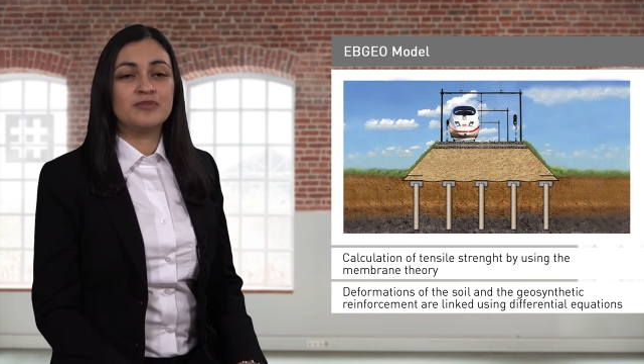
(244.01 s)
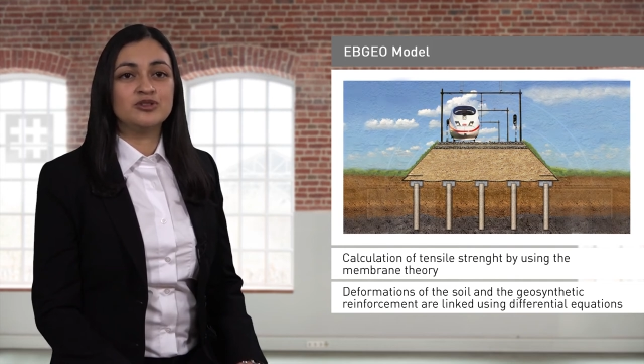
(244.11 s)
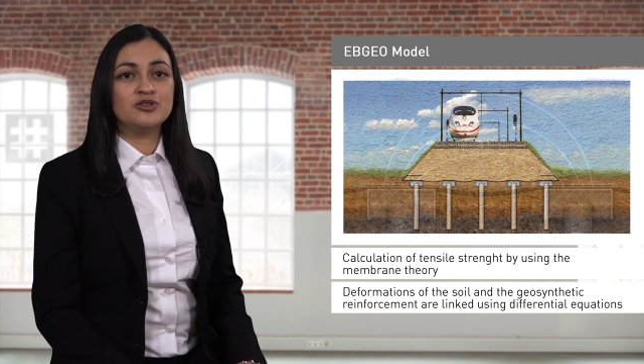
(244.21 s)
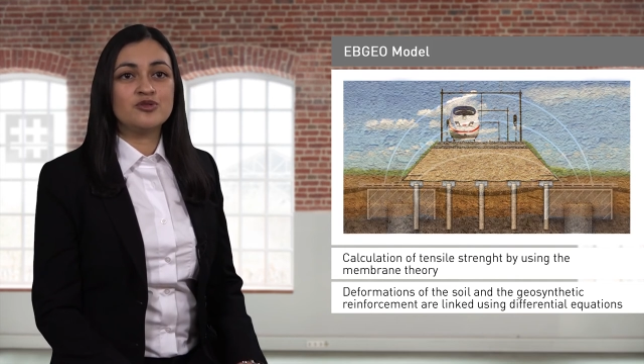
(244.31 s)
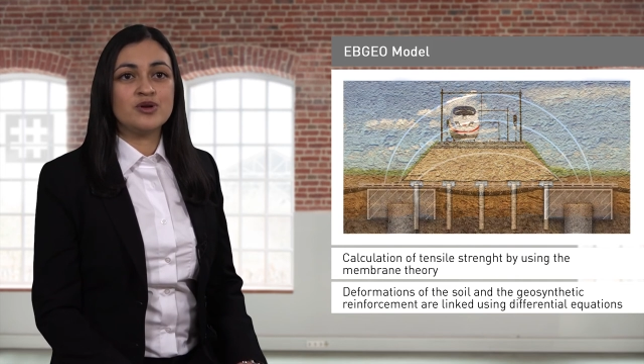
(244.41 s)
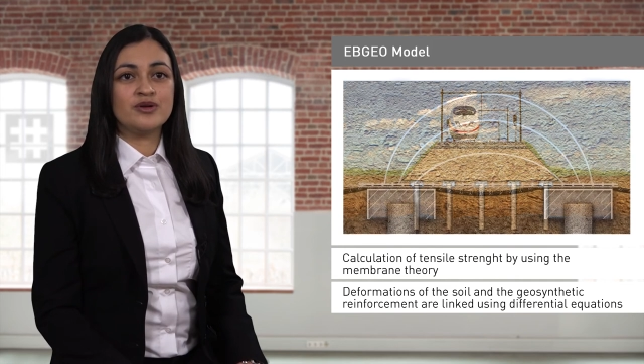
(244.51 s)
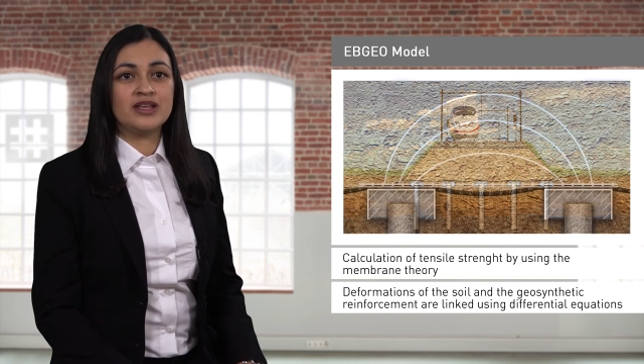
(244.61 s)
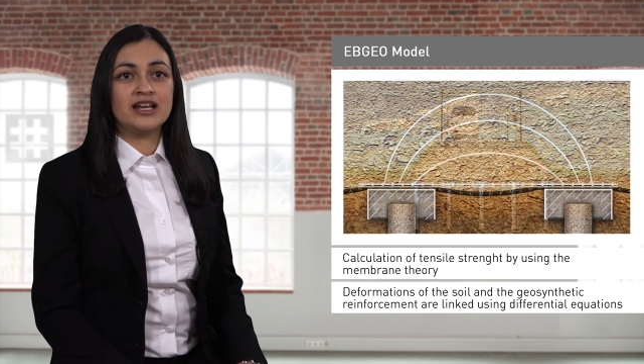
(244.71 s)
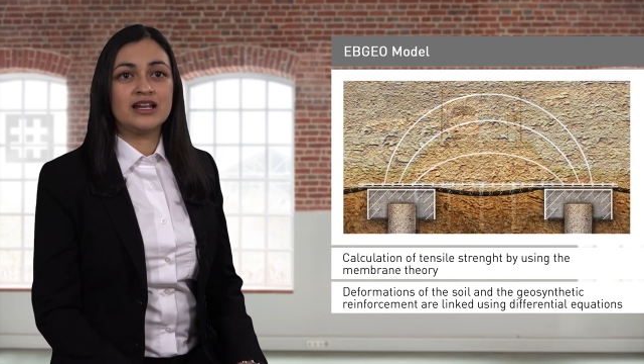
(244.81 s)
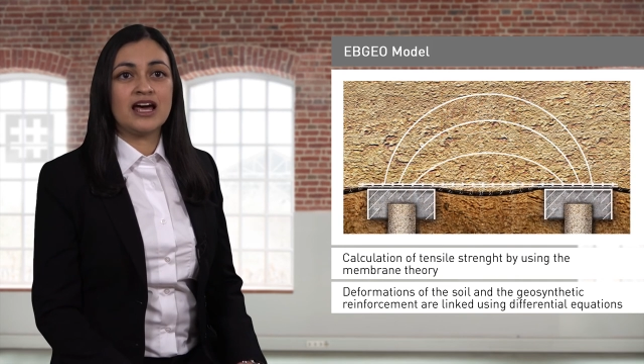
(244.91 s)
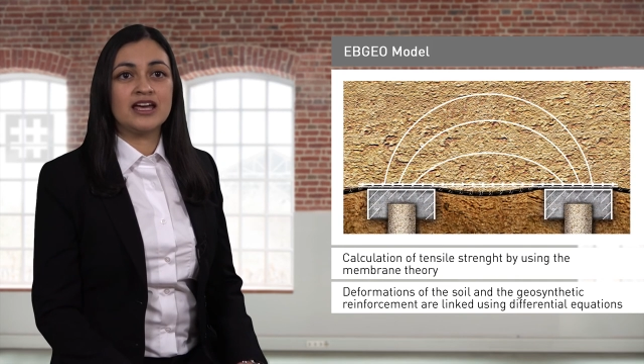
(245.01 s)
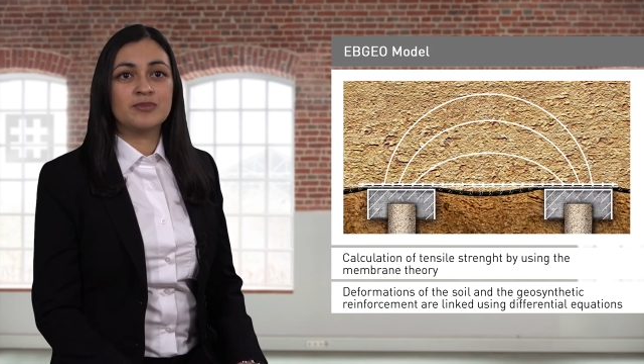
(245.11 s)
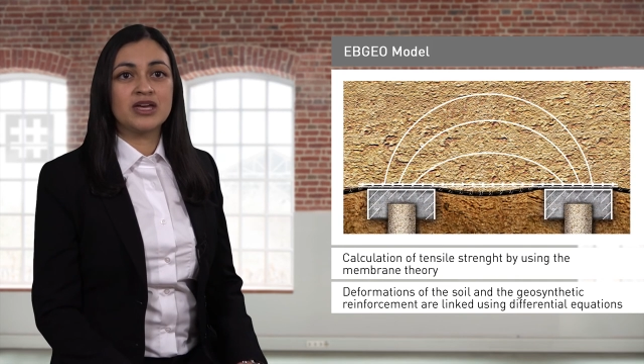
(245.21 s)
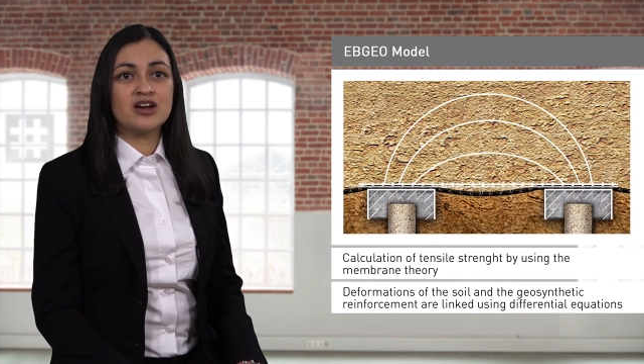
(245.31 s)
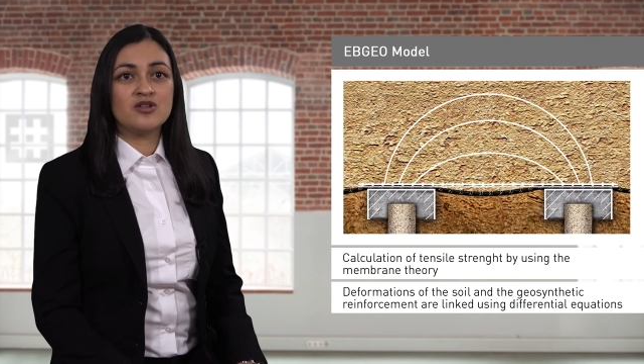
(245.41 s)
9 of the
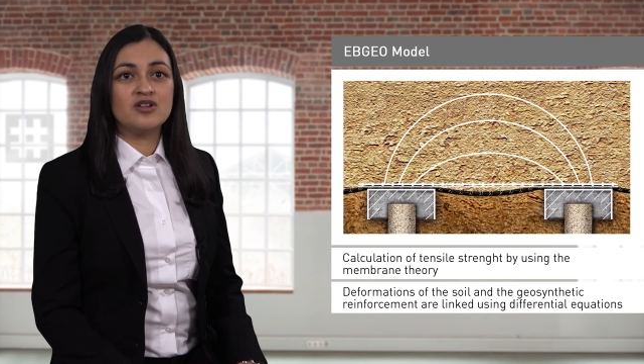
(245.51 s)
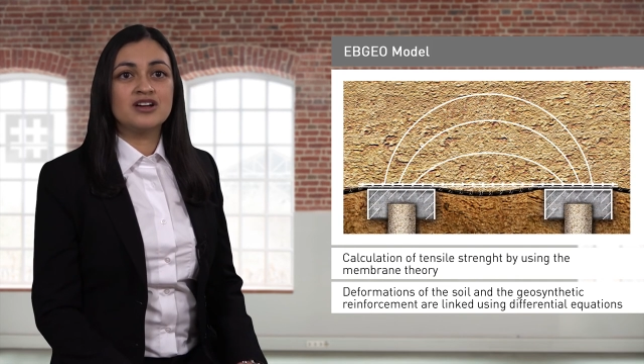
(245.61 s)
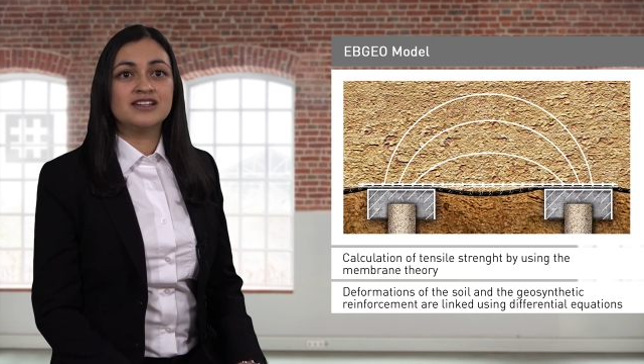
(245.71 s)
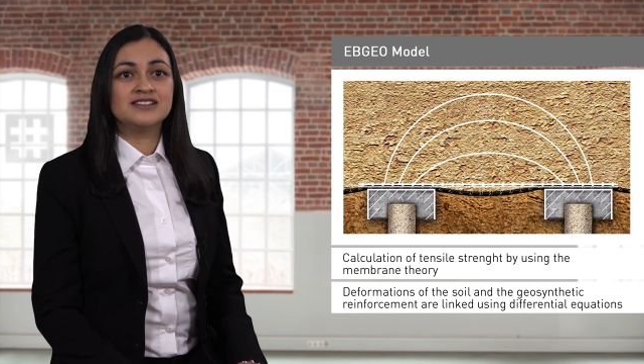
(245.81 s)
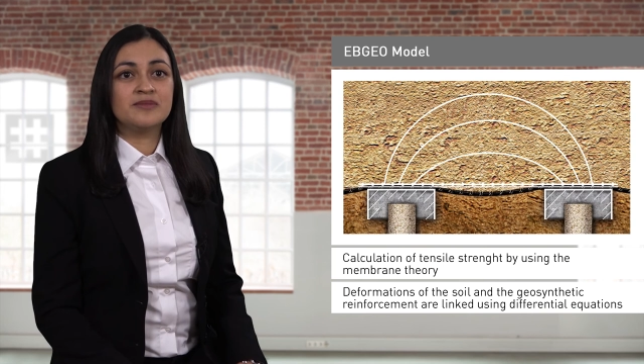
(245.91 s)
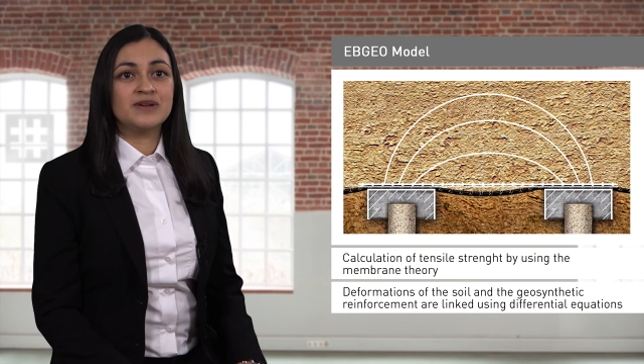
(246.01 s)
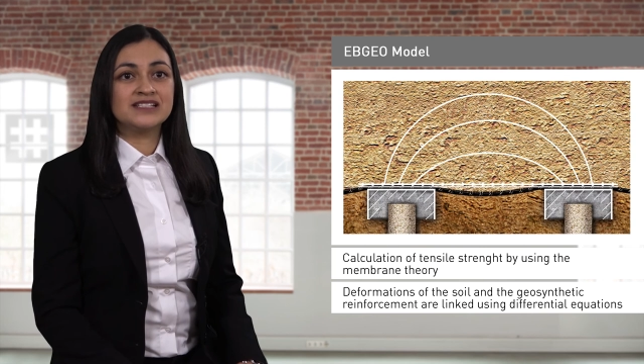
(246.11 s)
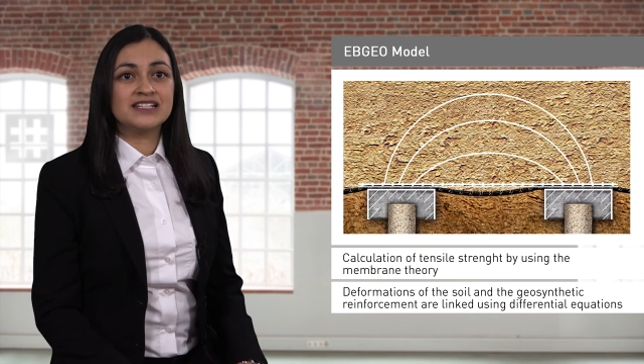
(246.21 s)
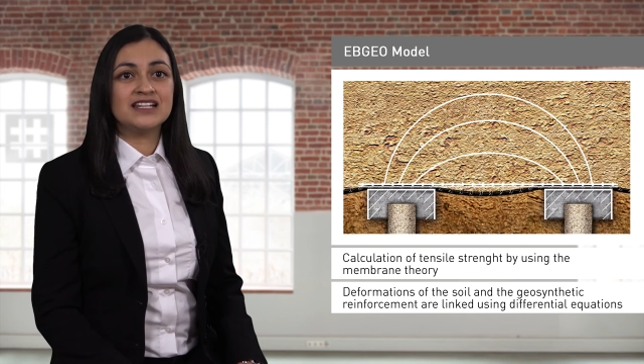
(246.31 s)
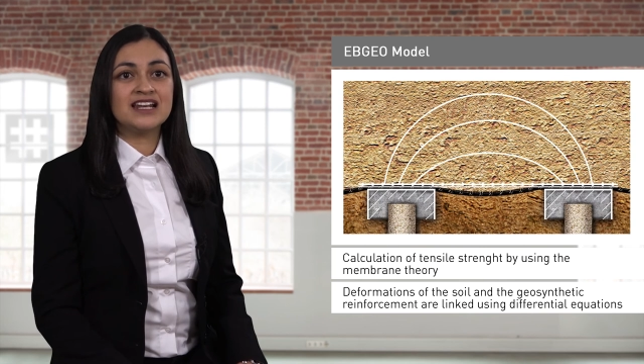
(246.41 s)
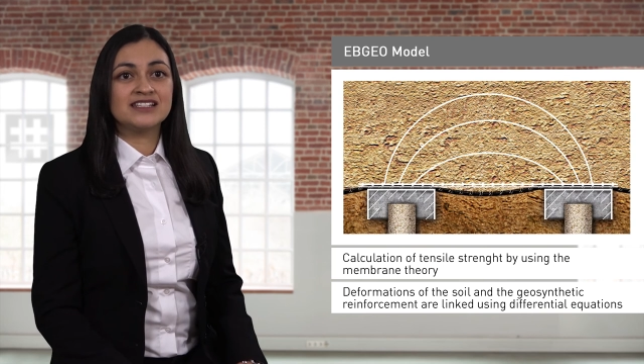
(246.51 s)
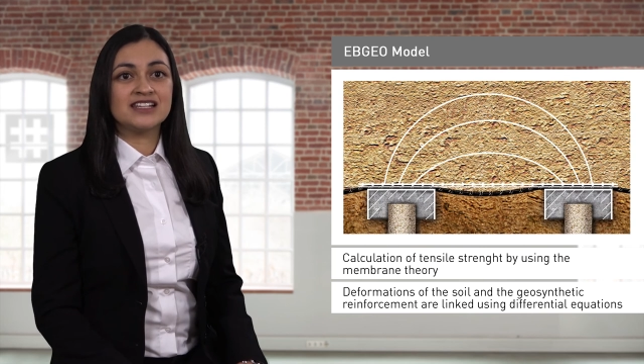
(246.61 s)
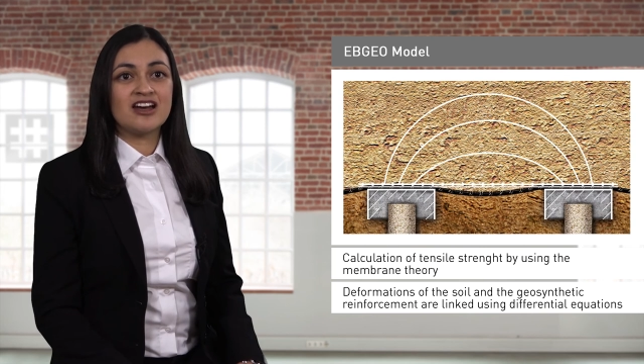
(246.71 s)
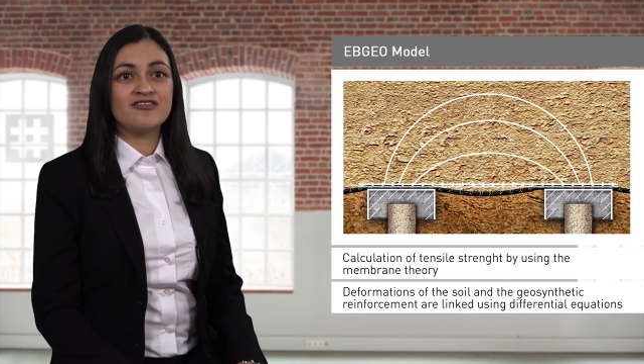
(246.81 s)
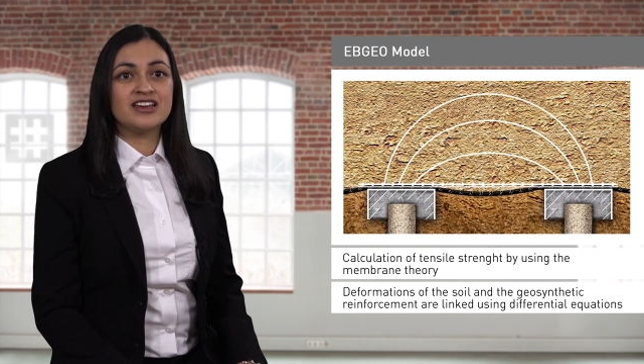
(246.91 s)
EBGEO
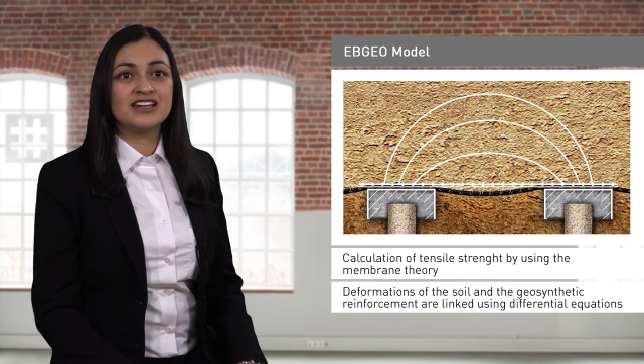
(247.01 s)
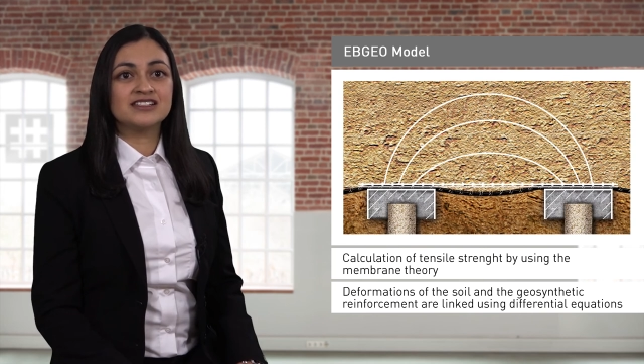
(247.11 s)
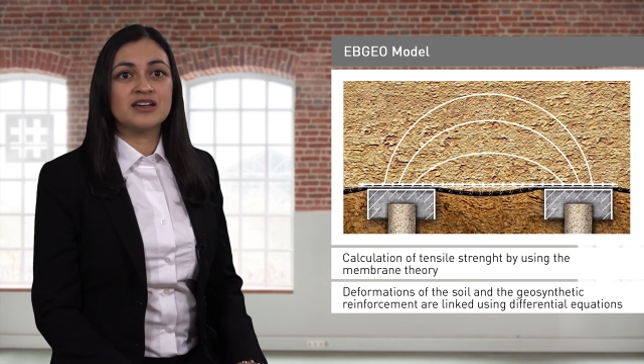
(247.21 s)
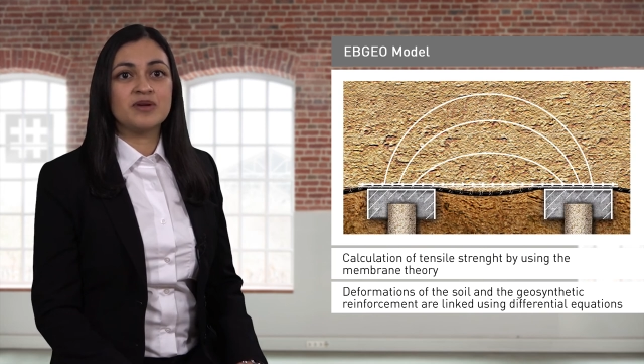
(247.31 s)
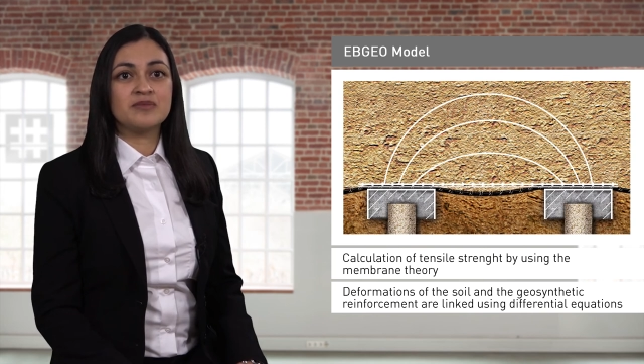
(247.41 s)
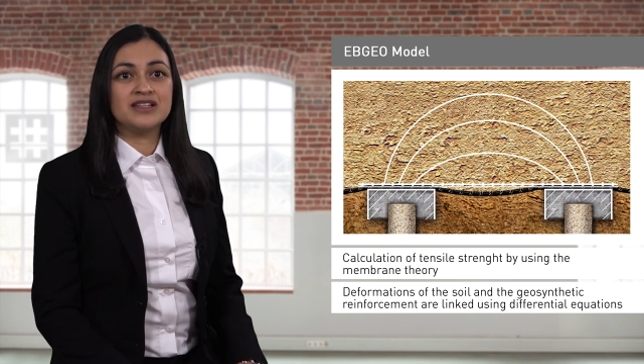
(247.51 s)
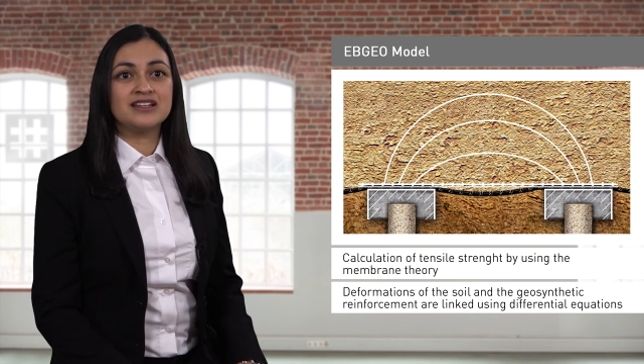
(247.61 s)
contains graphs